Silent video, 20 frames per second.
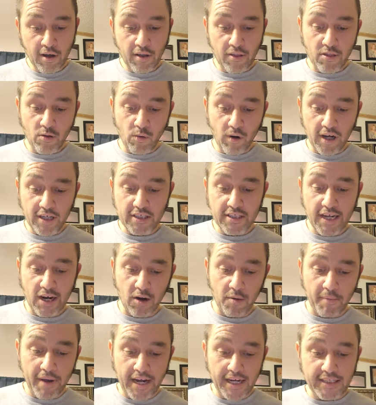The
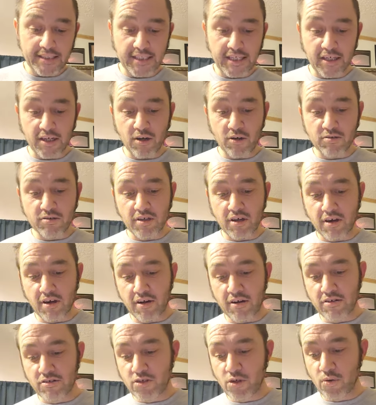Watchtower magazine goes
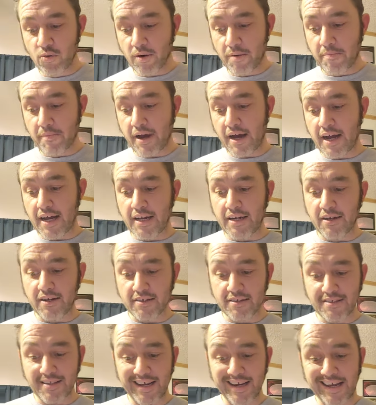on to remind
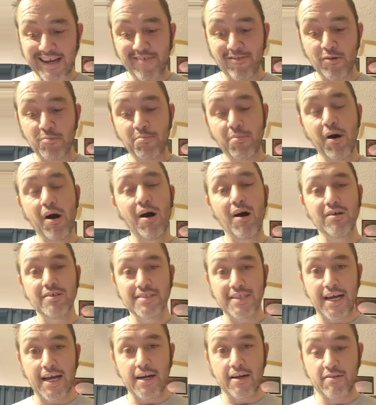us that even Paul
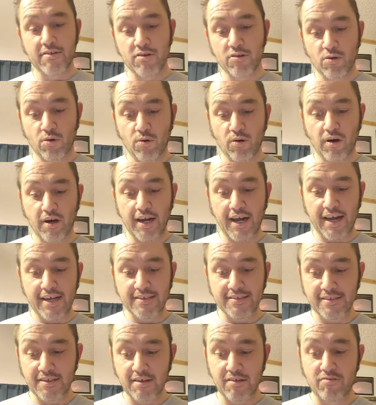cited the Torah
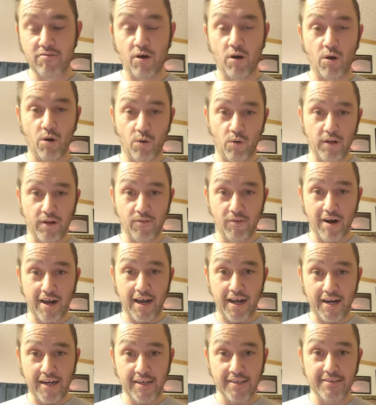as the holy
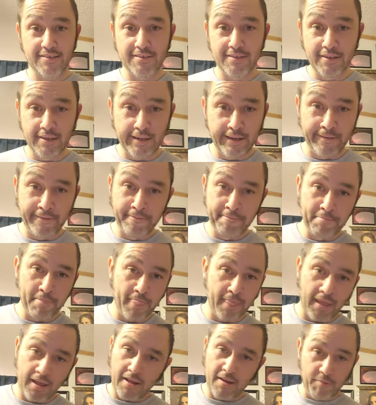writings
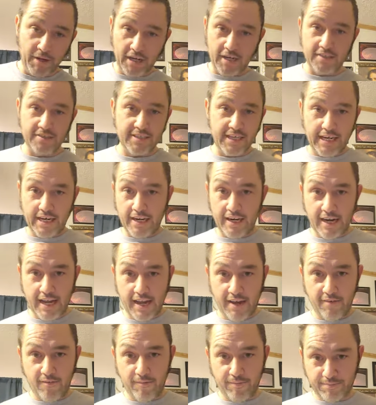because they didn't
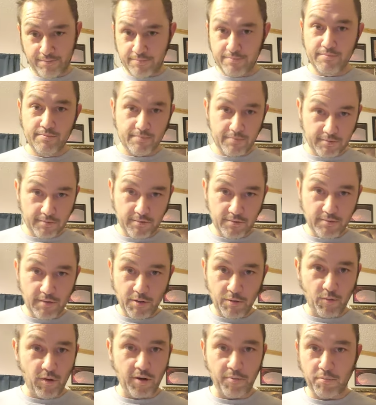have
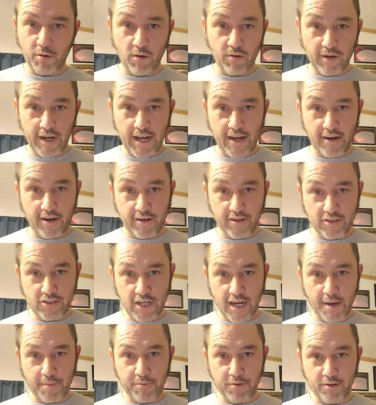it wasn't broke down into
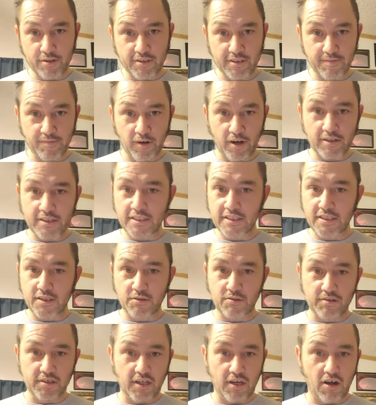chapters and verses
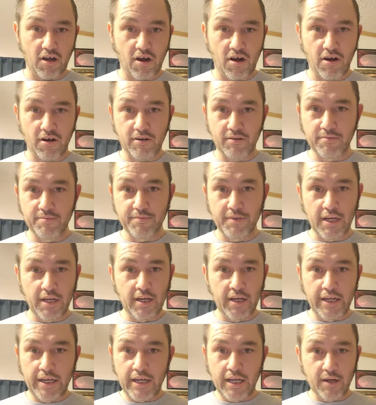it was a long
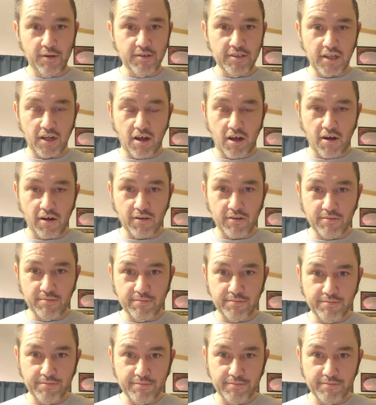it was a long